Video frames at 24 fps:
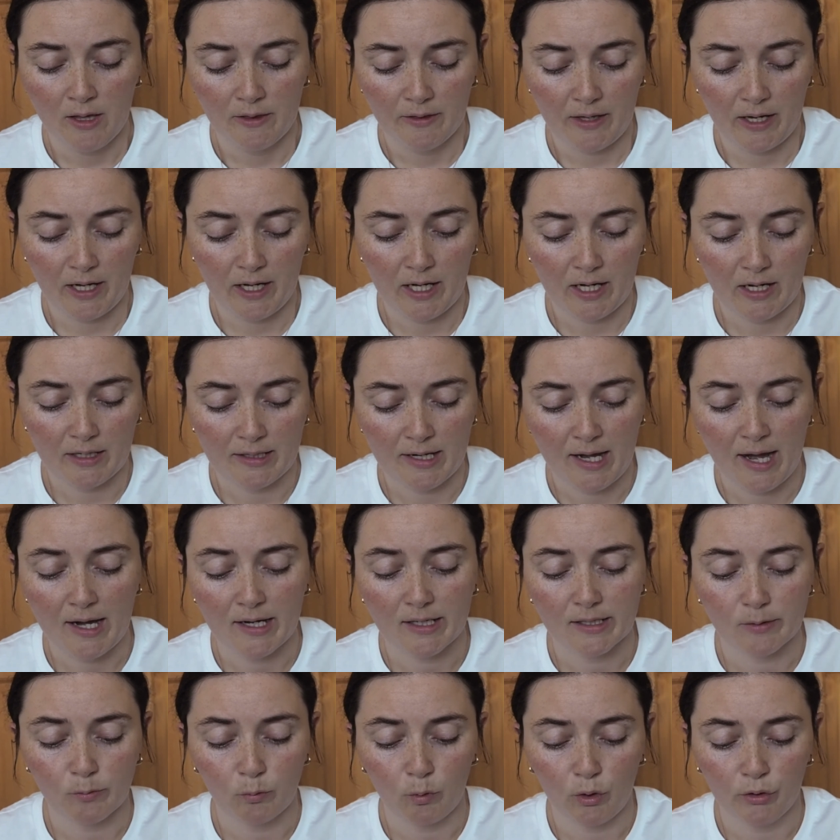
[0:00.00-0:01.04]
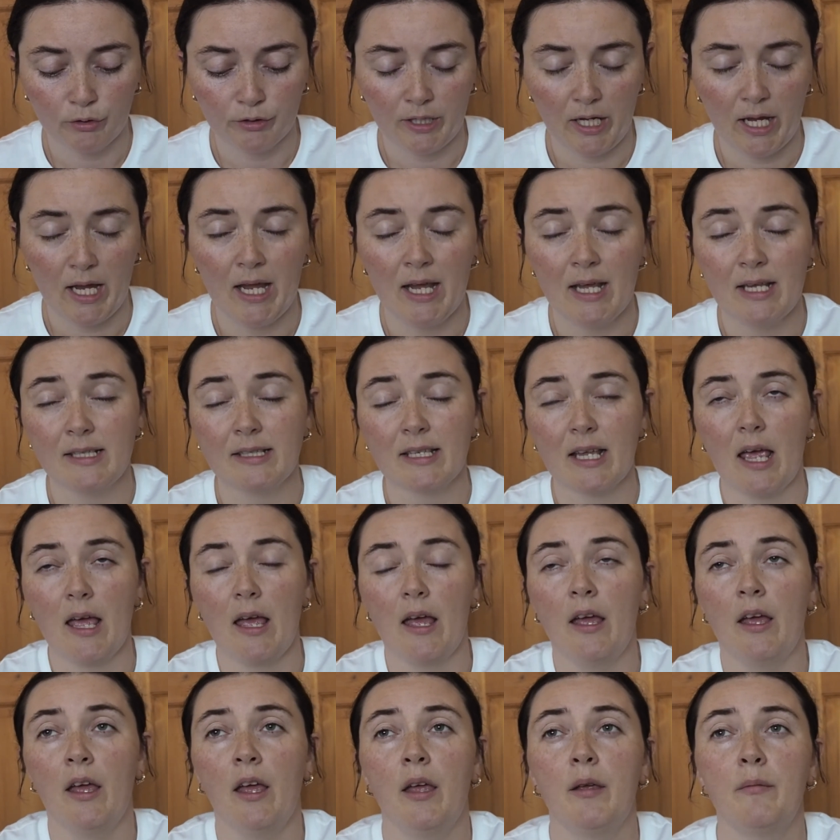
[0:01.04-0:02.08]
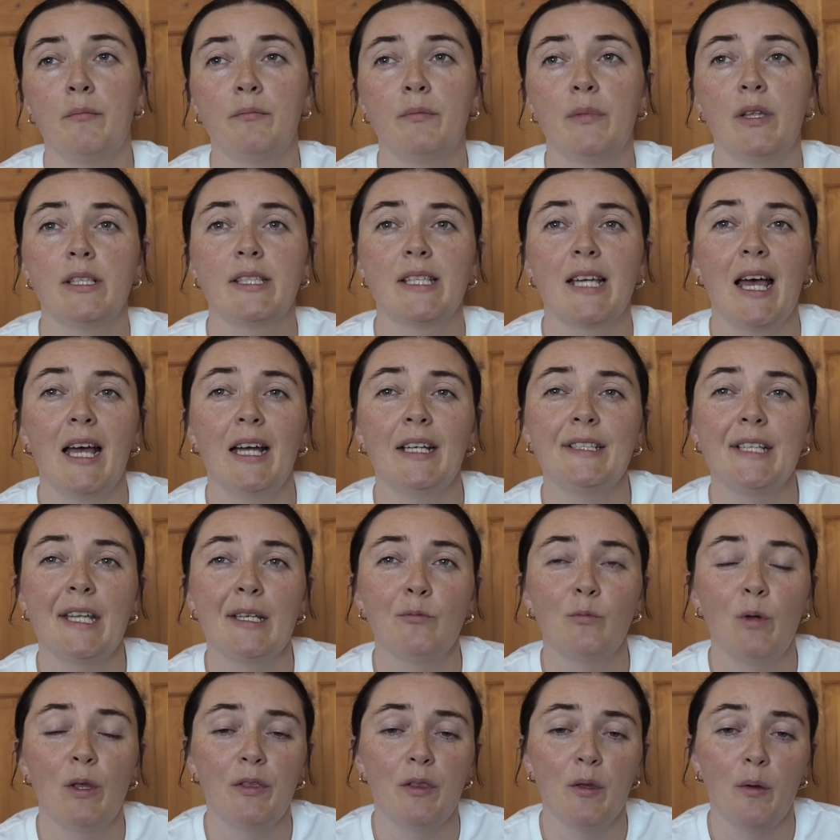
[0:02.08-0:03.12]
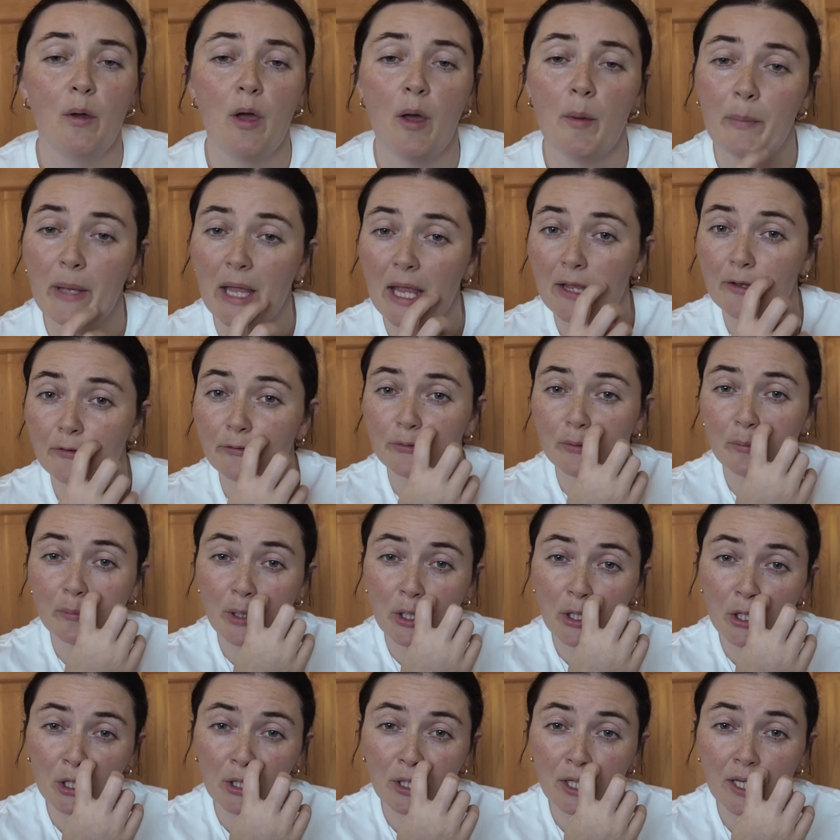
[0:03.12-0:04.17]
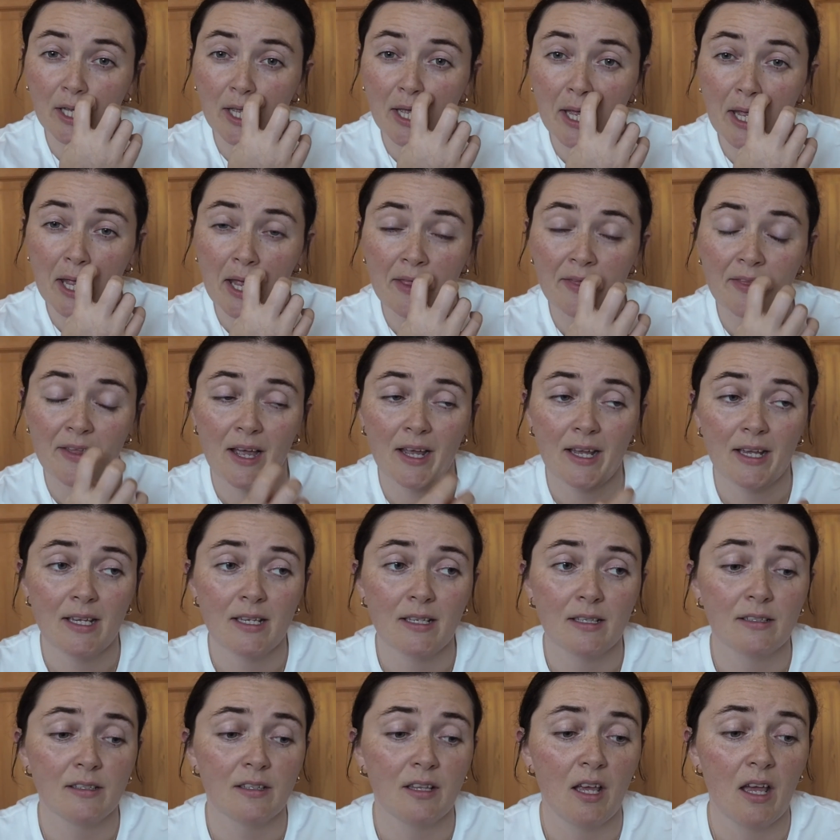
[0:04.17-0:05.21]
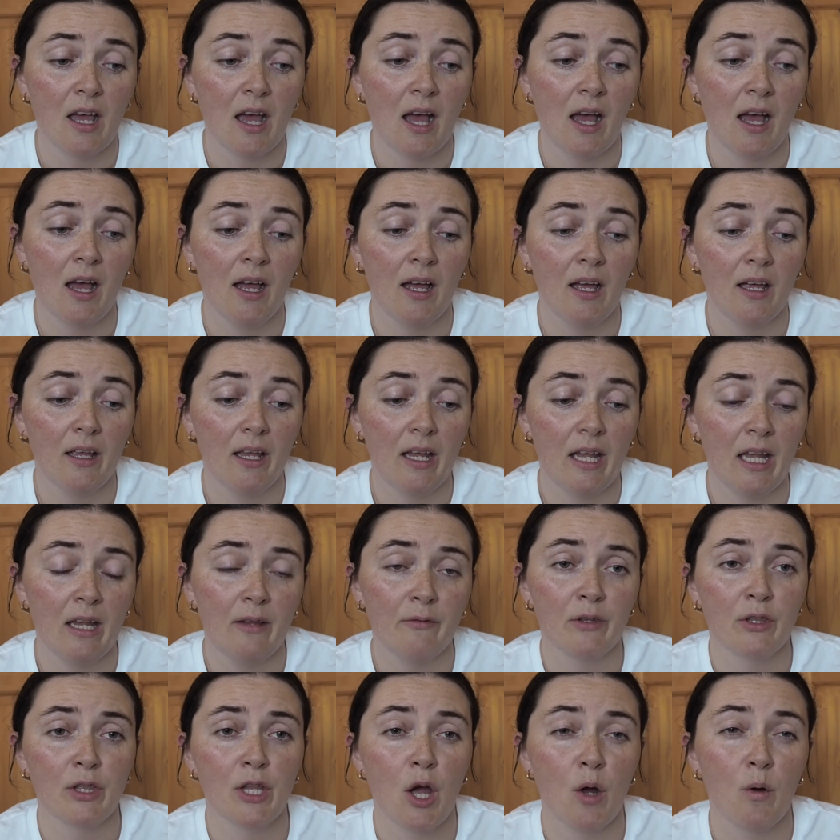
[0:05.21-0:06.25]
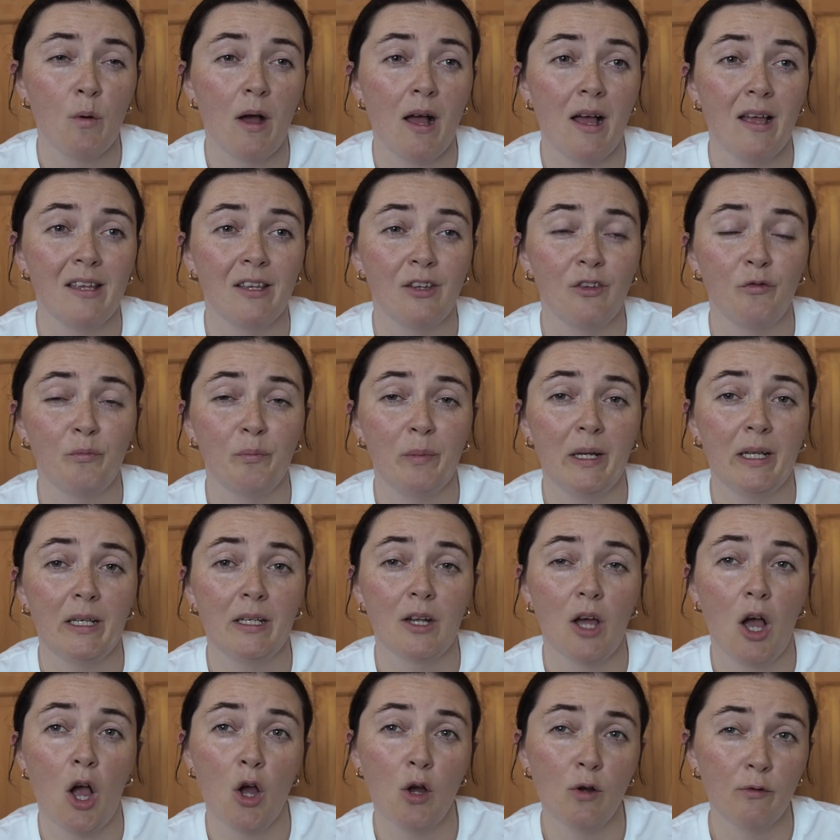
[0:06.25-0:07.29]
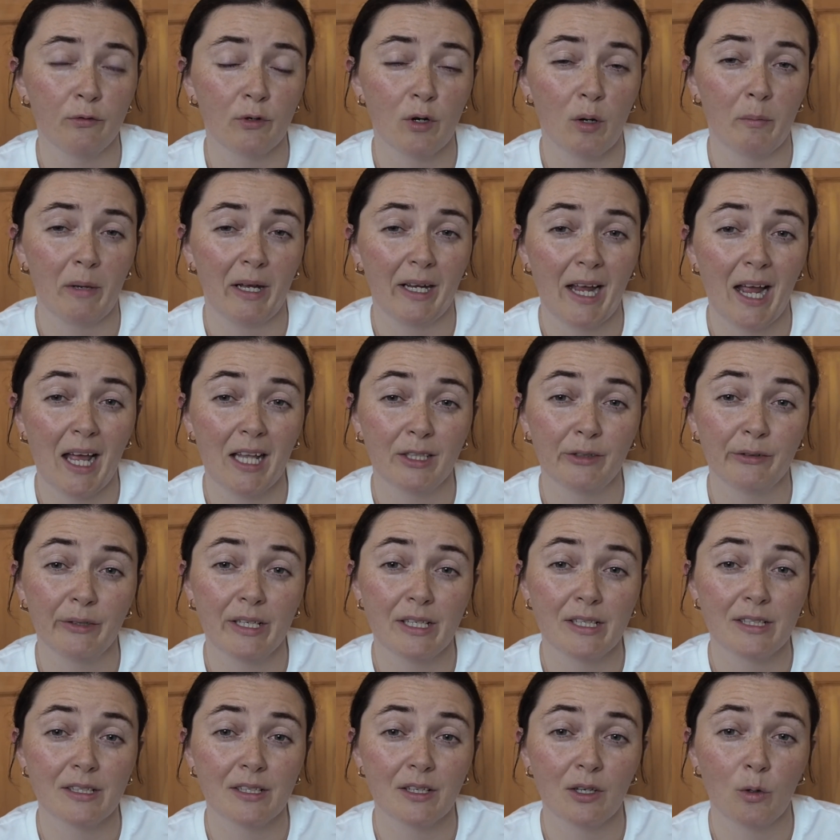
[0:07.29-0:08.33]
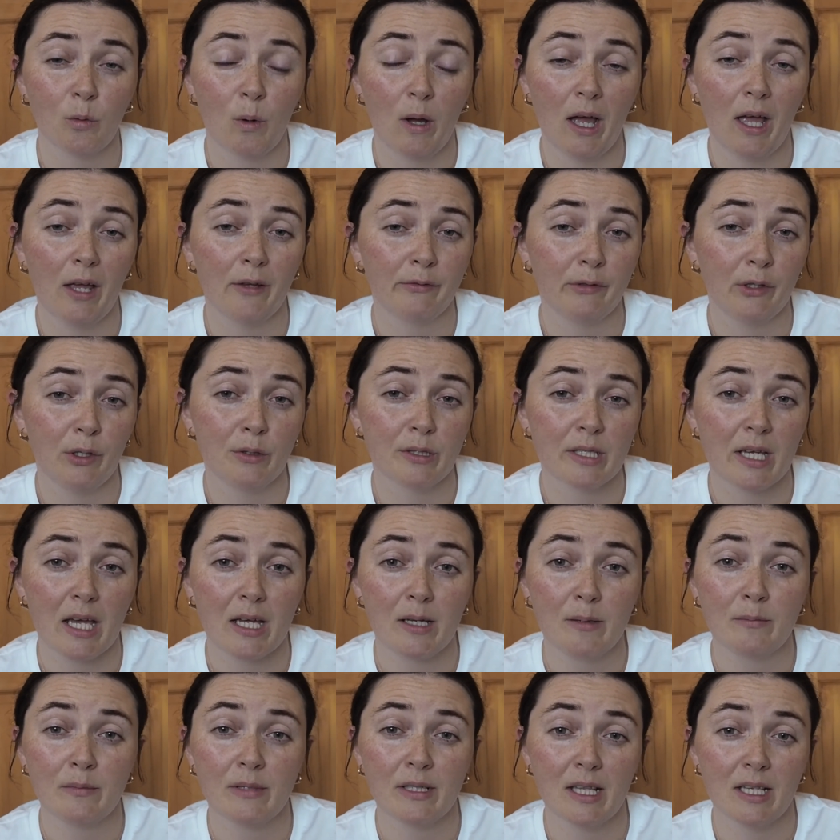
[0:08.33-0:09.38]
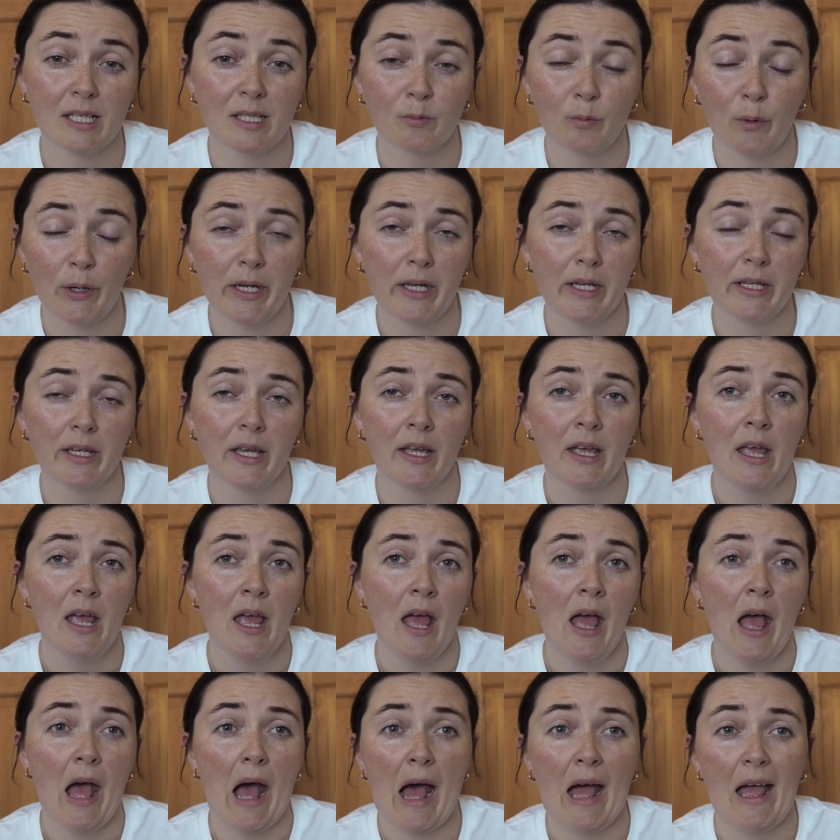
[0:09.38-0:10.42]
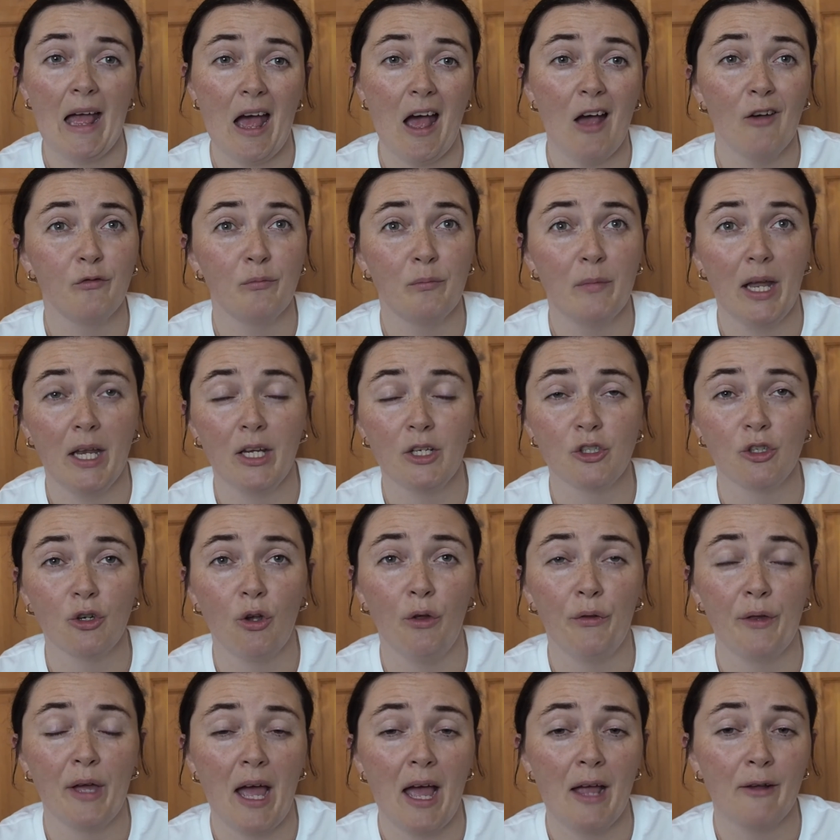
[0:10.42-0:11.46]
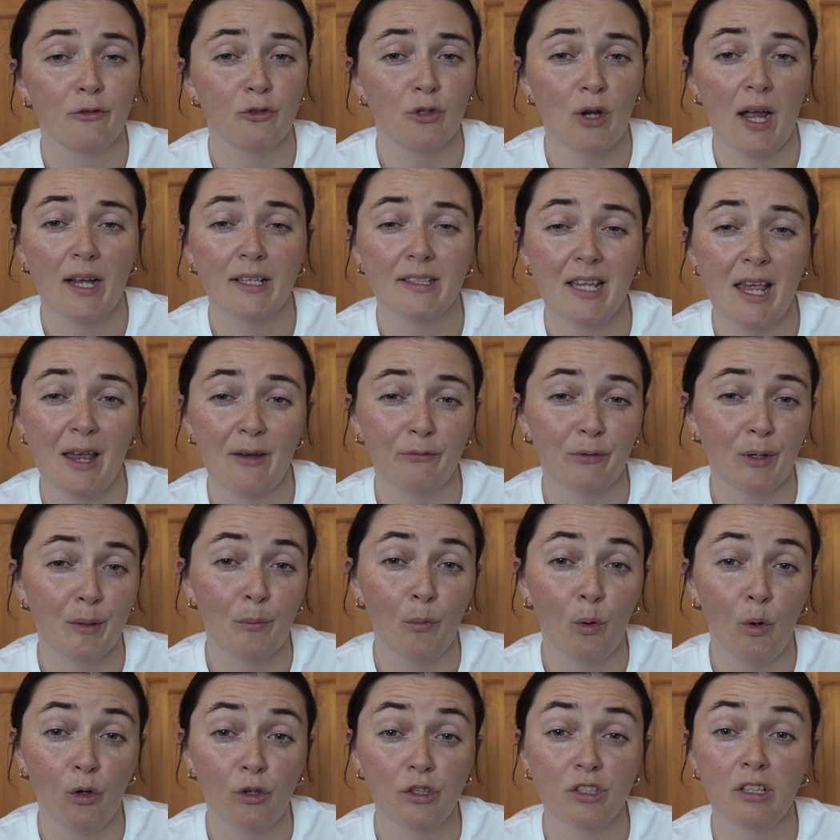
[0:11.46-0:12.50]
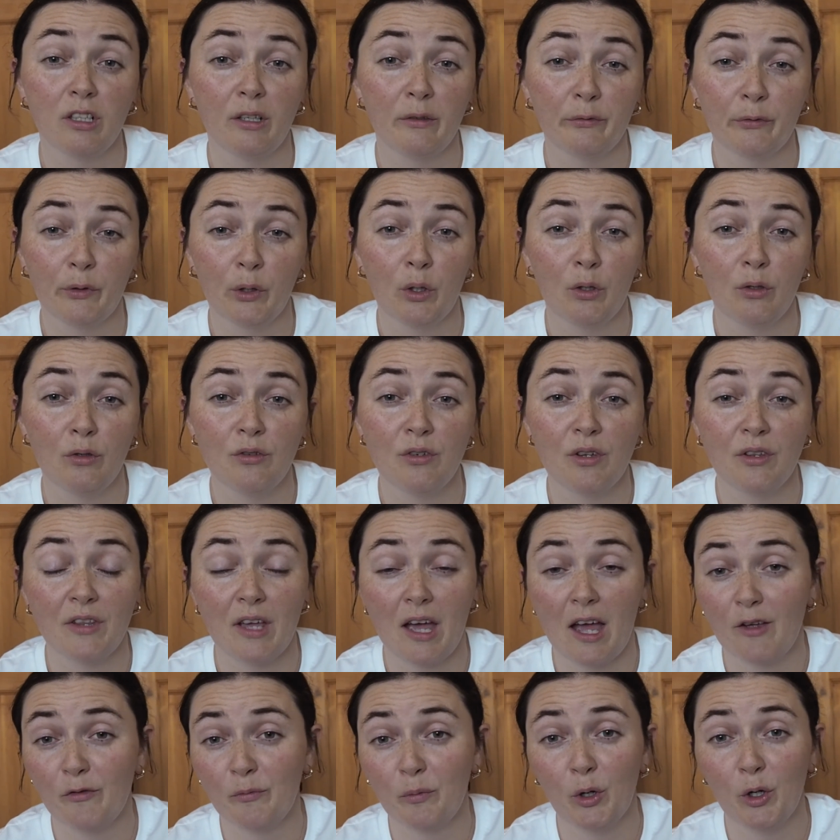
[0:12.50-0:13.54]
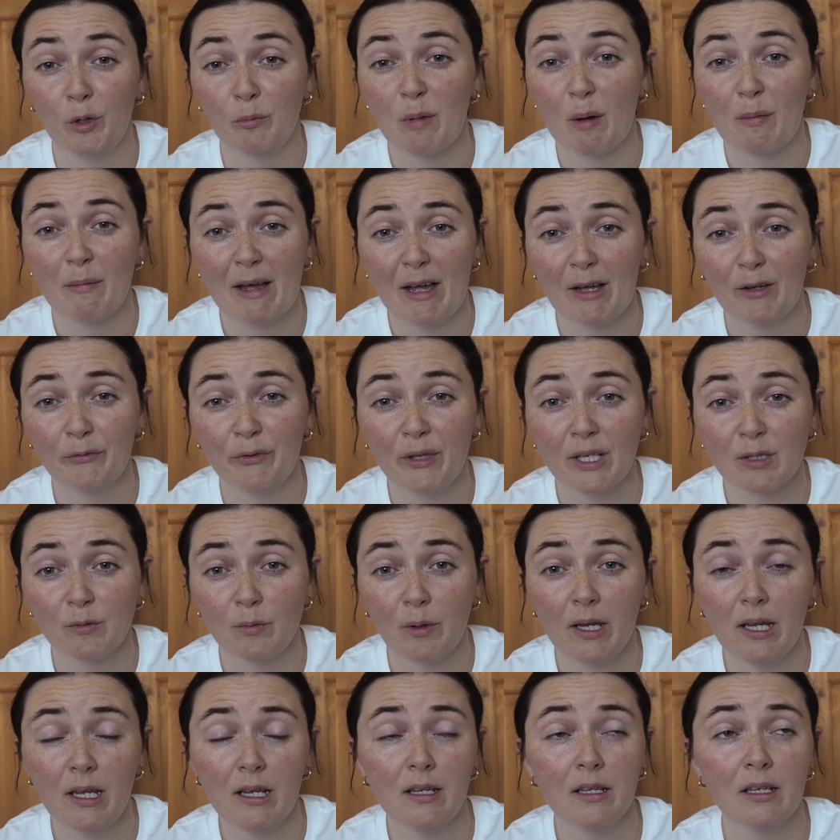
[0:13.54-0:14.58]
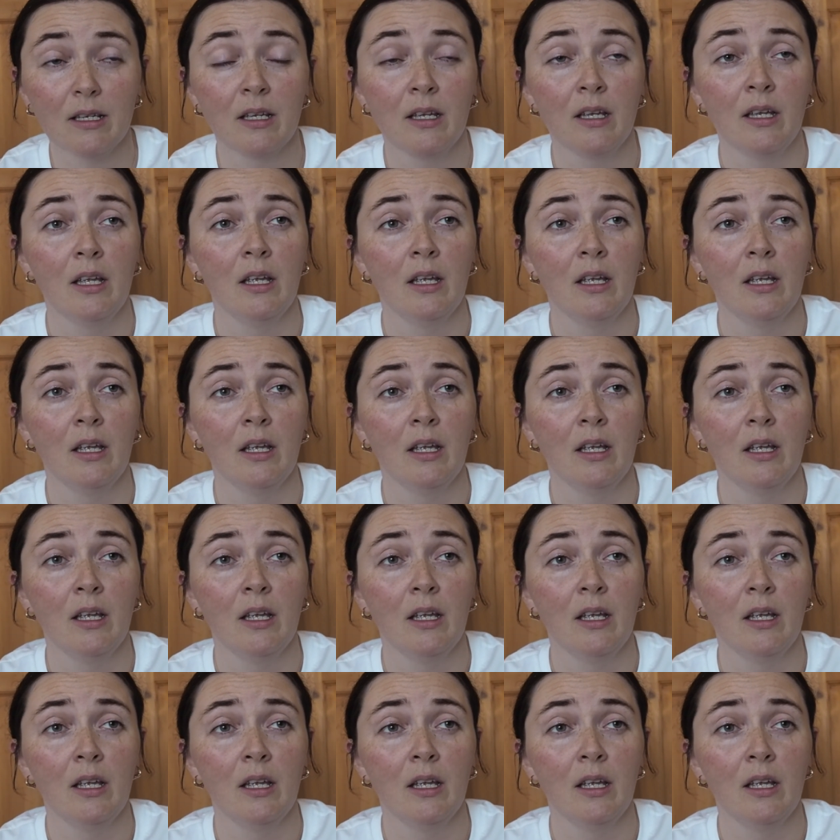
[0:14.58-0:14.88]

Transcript: The next one is tied in with a pit from earlier, and that is that even though I have been over on my calories quite a few times this week, I have made sure that I've tracked every morsel of food that I've put in my mouth this week,